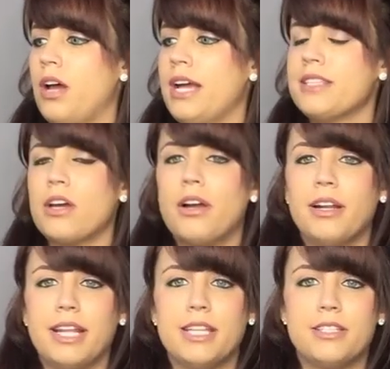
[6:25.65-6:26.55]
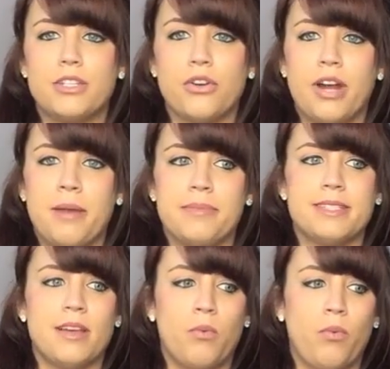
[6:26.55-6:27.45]
I saw it on Instagram
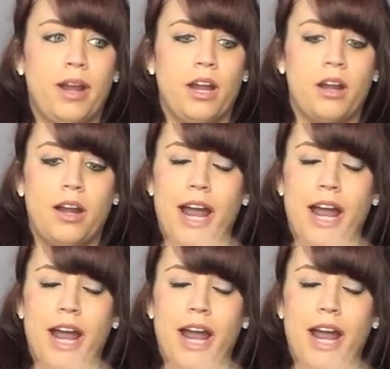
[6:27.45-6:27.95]
somewhere.